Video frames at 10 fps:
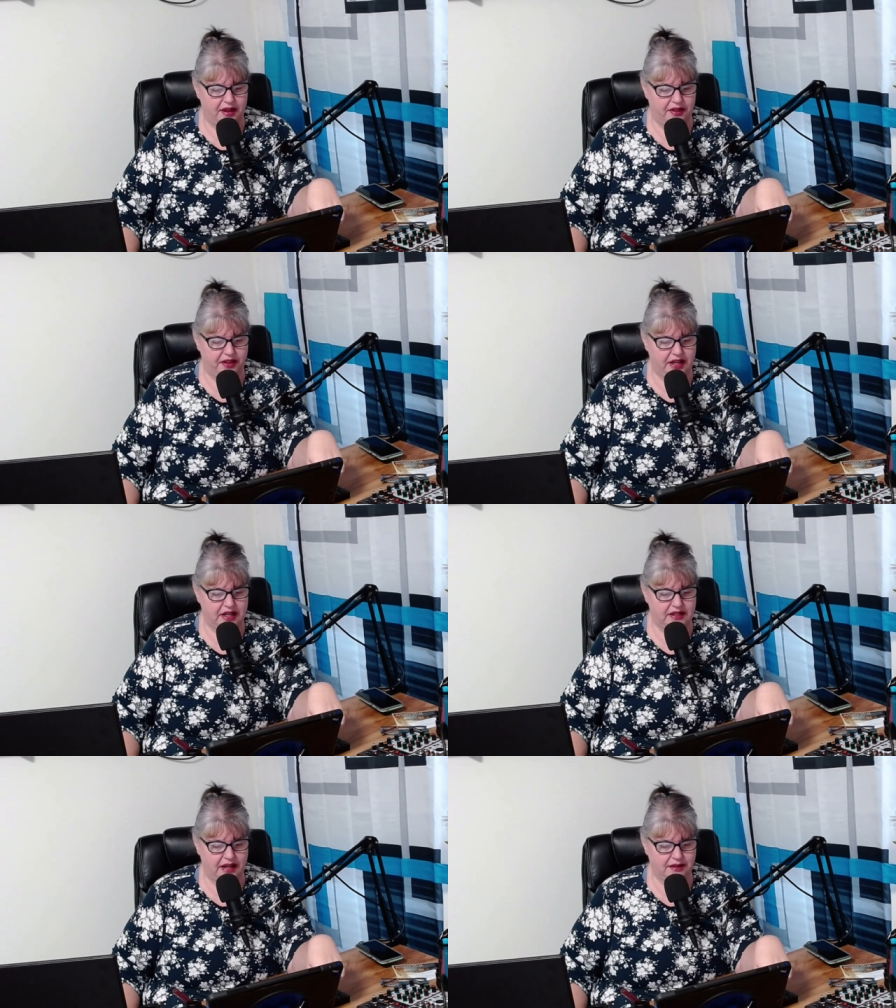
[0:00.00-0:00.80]

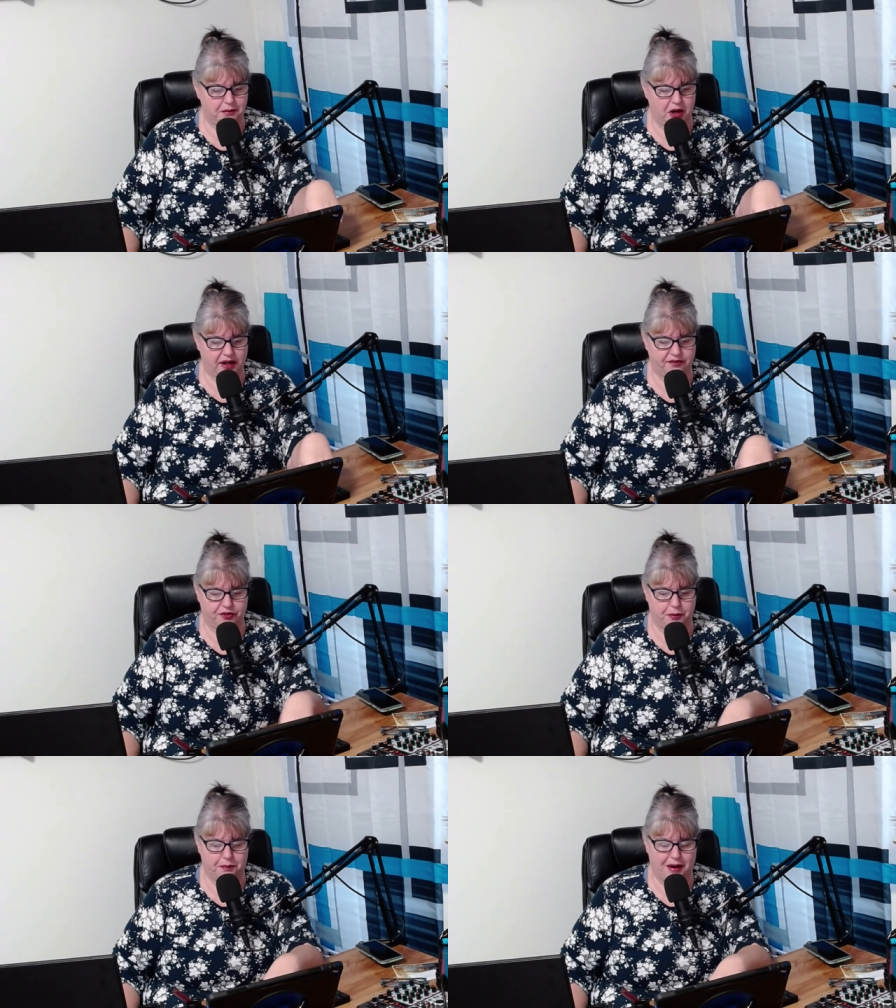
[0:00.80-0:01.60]
The days on market
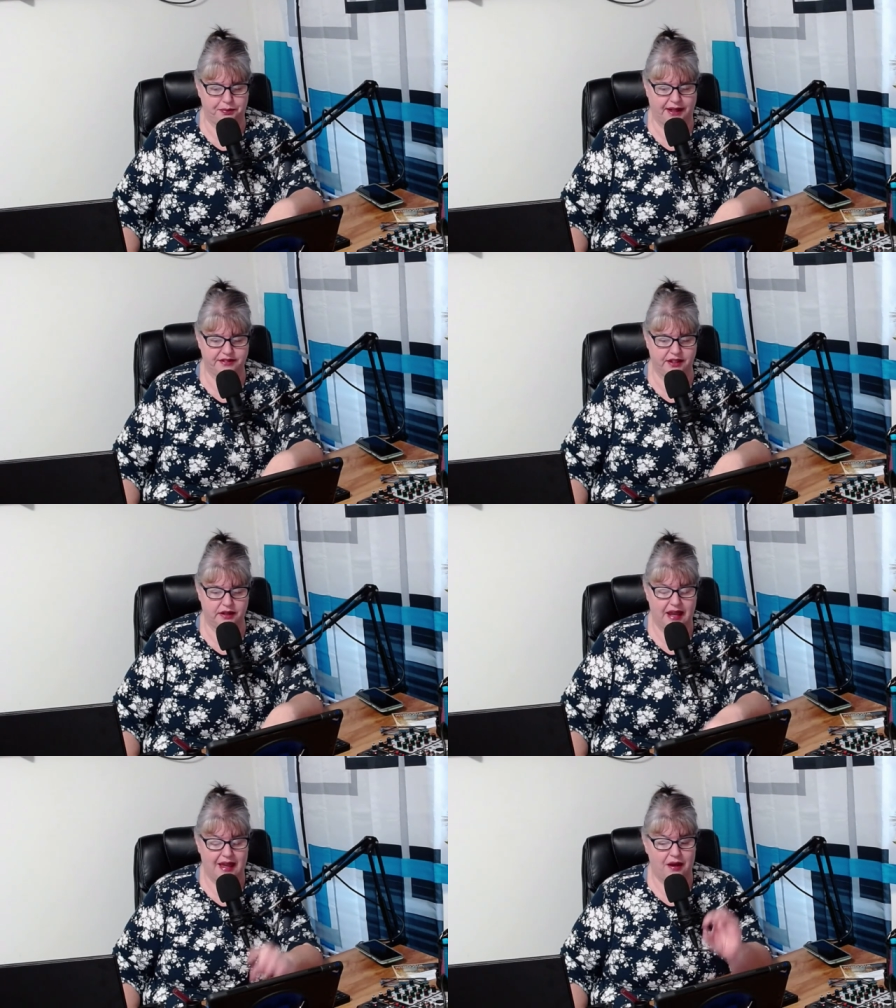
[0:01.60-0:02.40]
for Mount
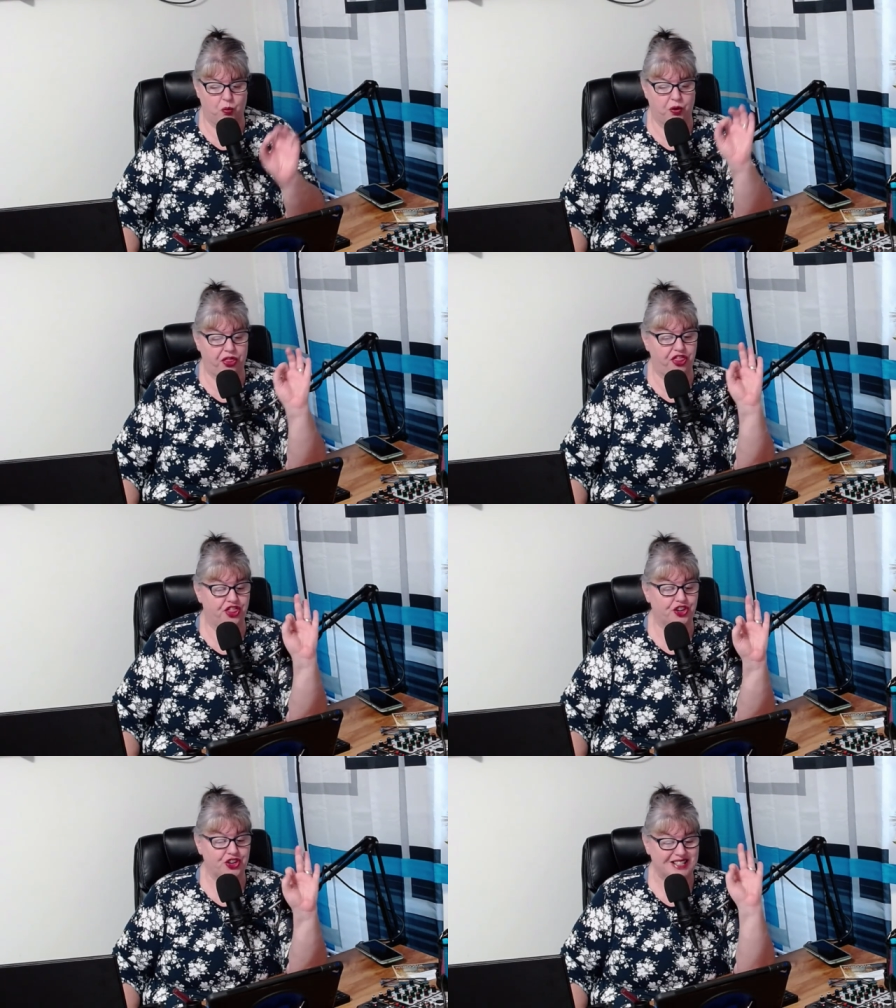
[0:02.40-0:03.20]
Pleasant were
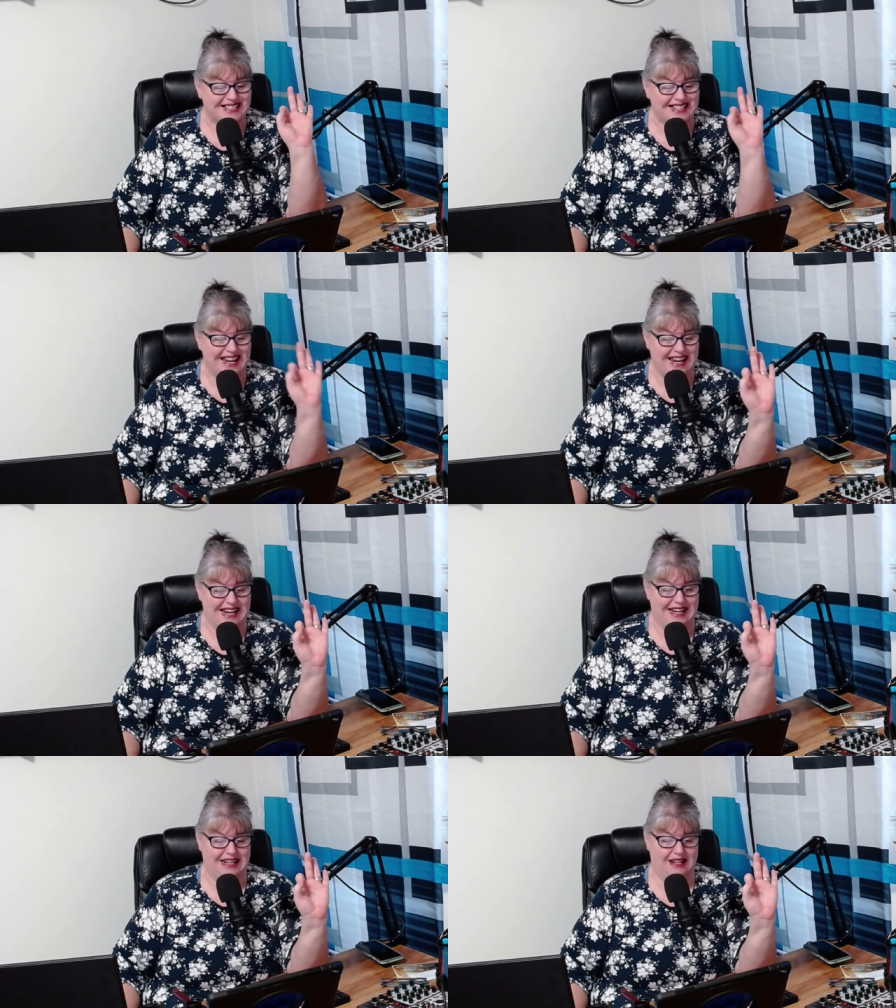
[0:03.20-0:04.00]

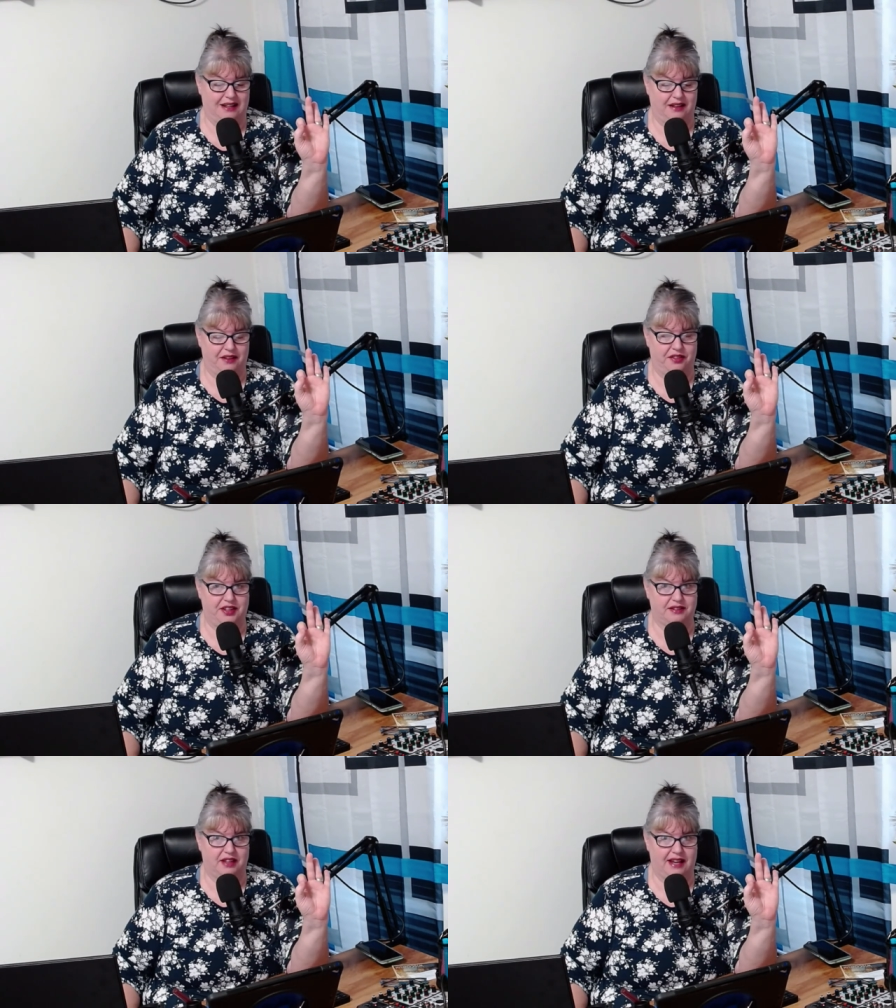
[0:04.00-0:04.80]
13
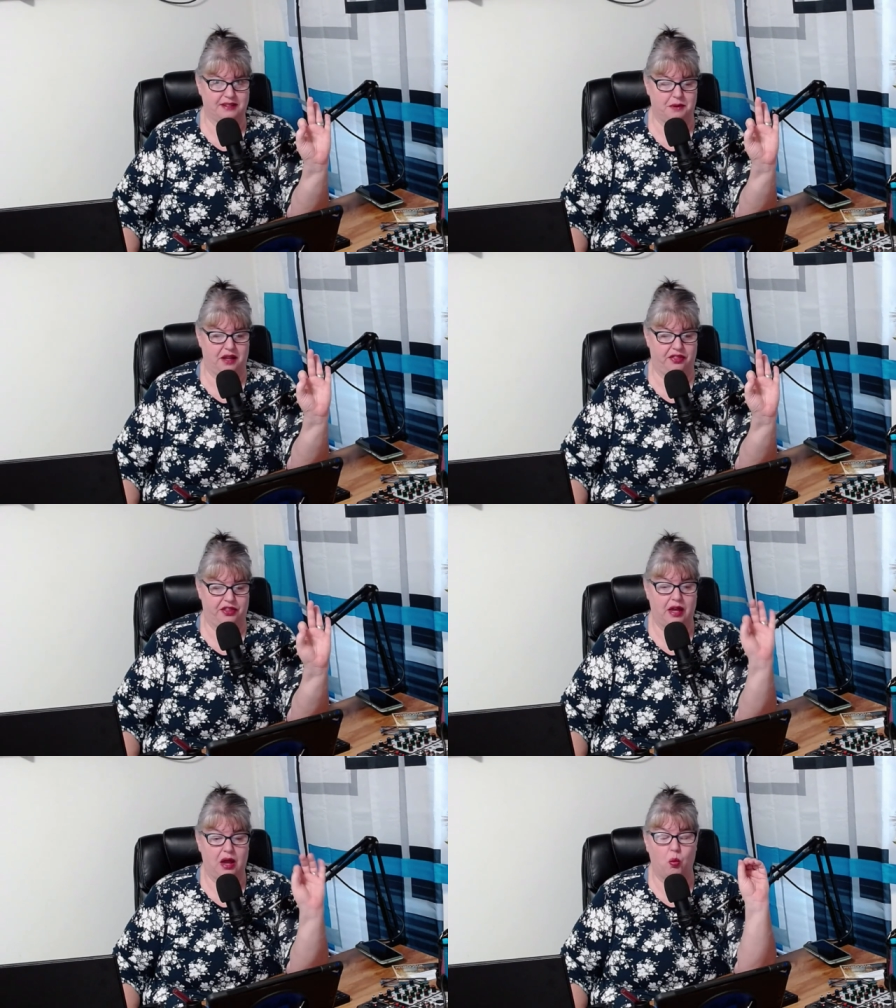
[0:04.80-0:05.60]
this last month.
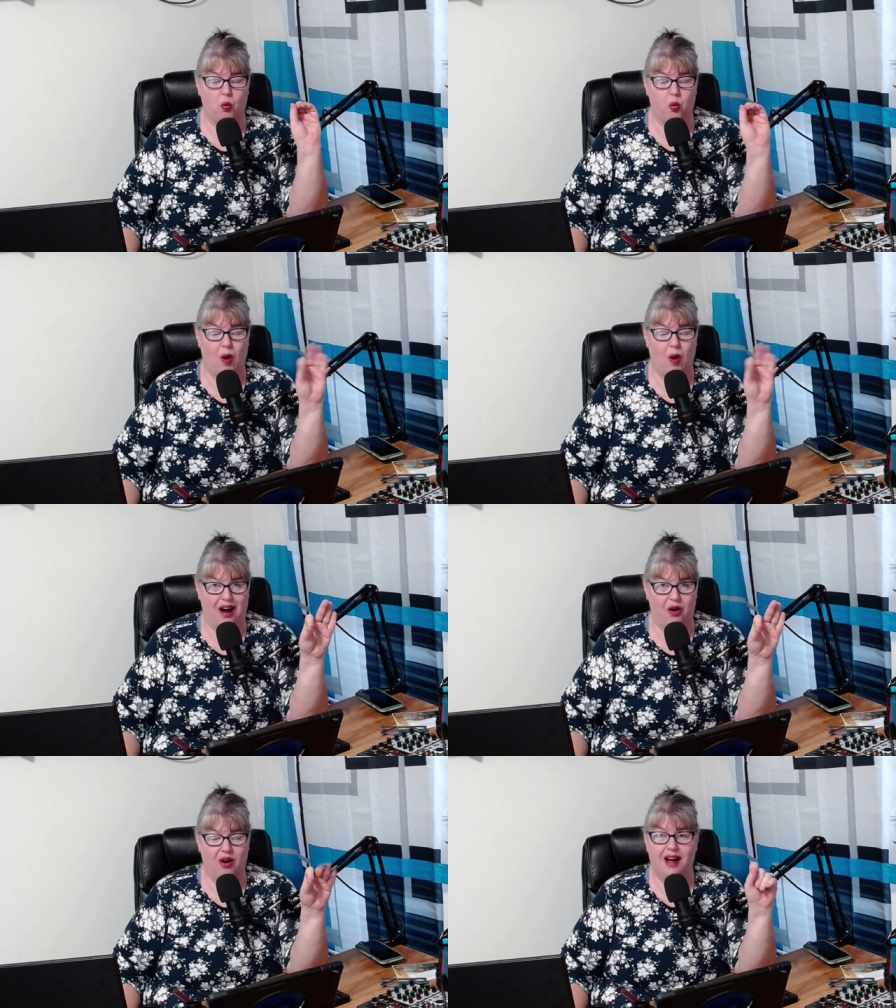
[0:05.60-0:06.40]

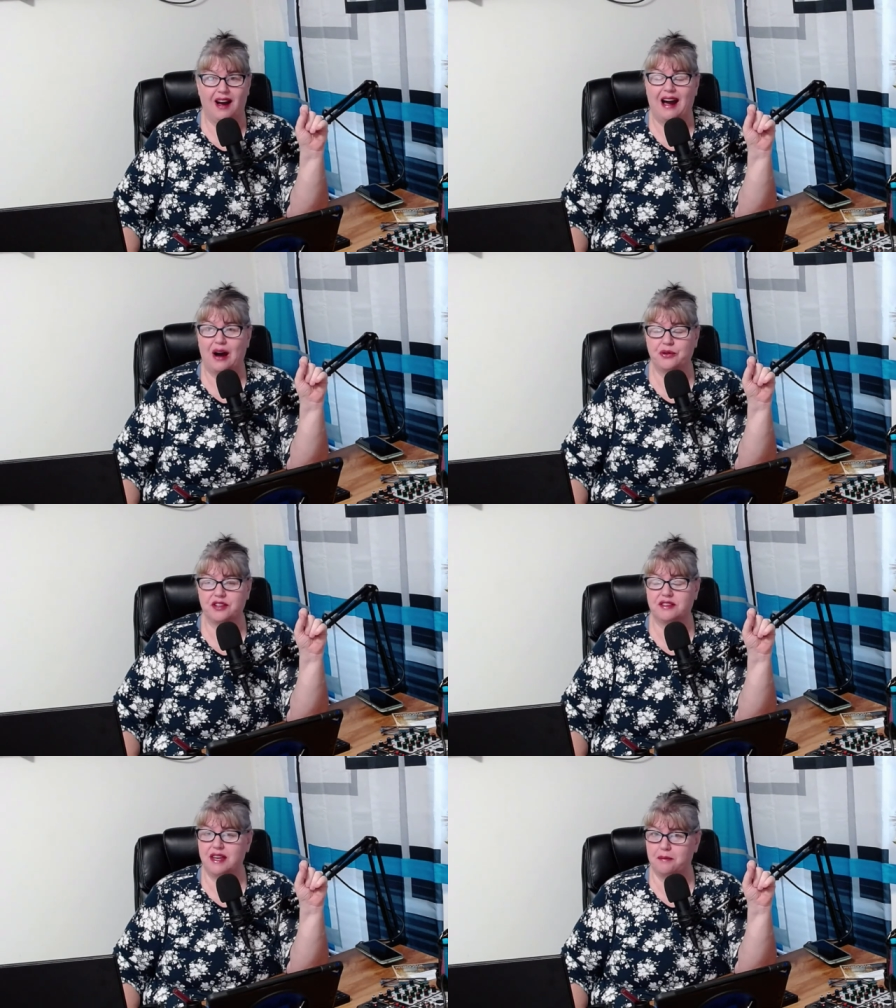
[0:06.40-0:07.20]
Wow.
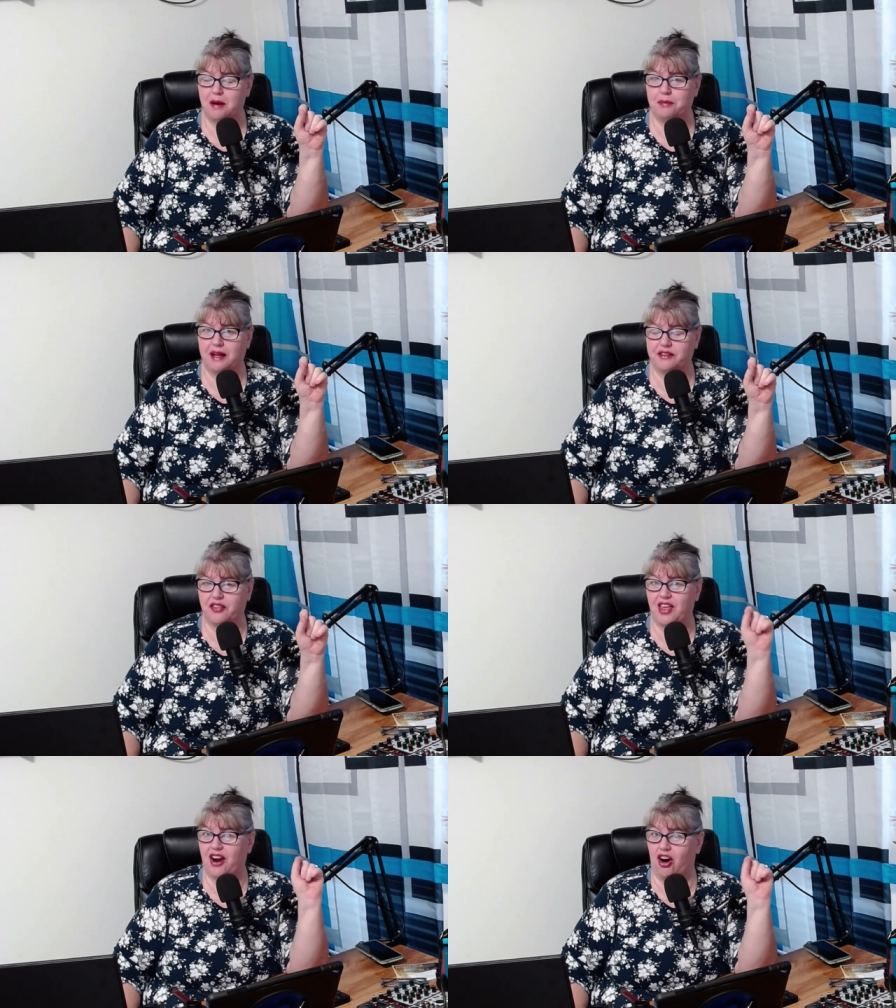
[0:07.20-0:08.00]
Houses in Mount
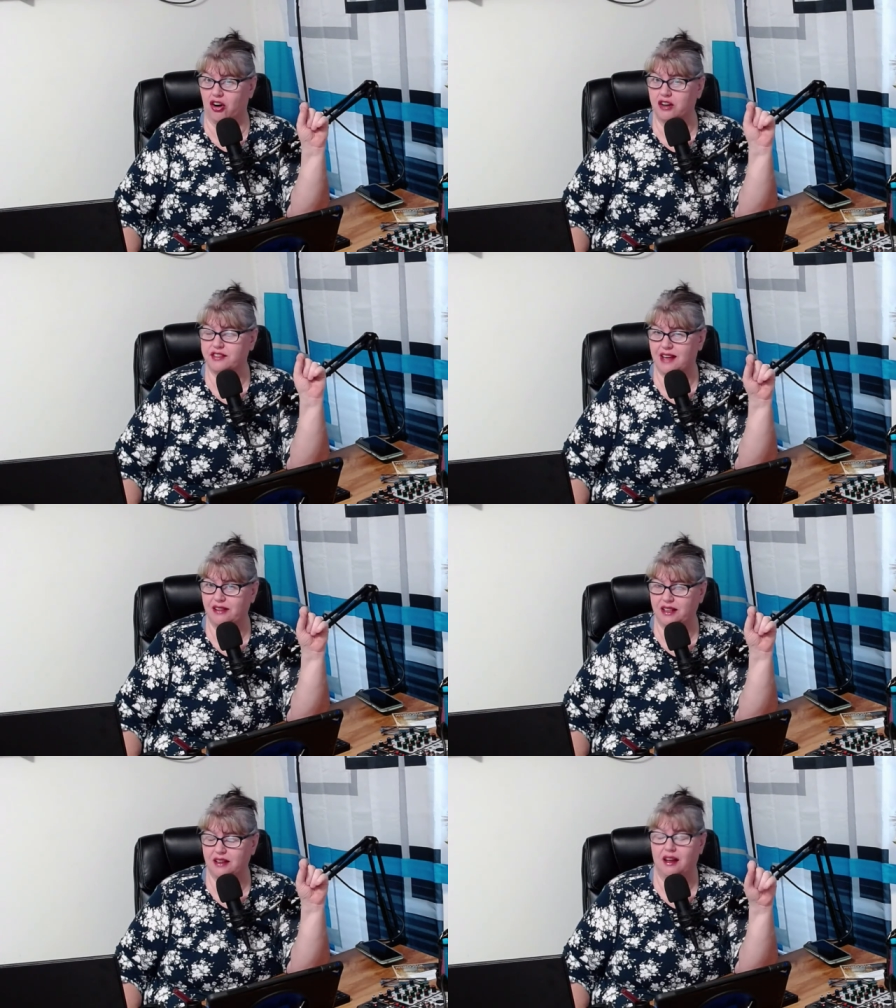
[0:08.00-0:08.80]
Pleasant that are
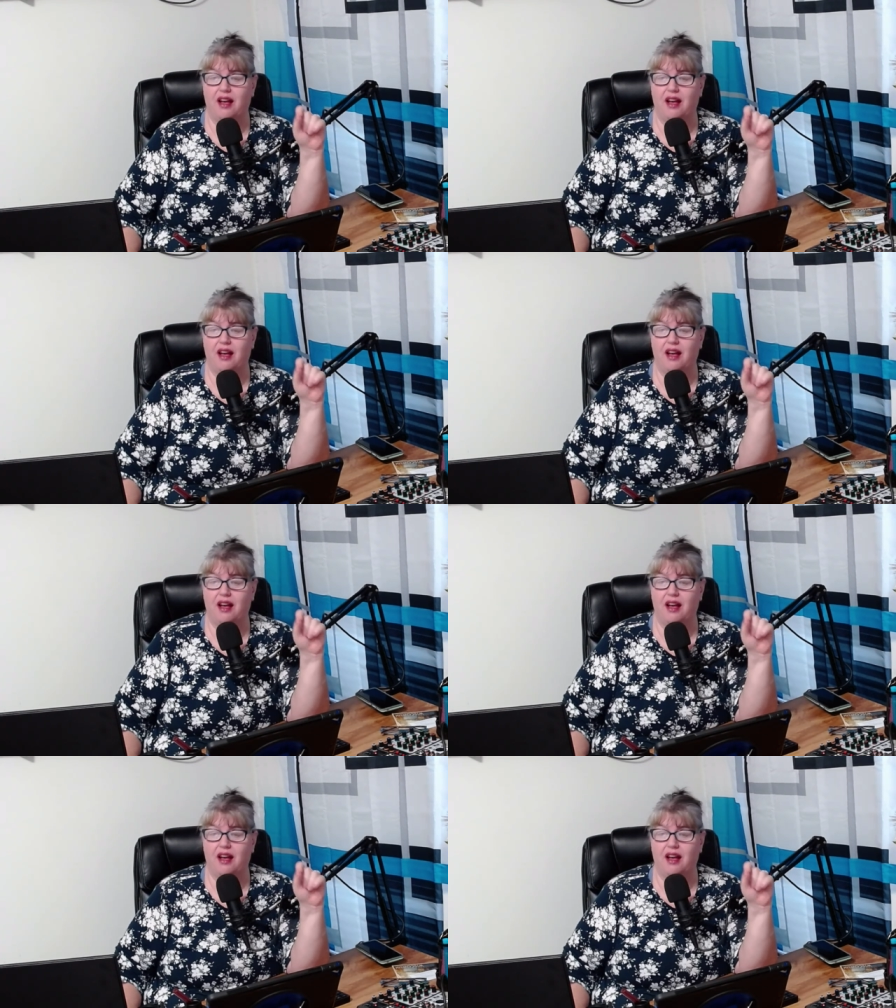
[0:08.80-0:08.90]
selling,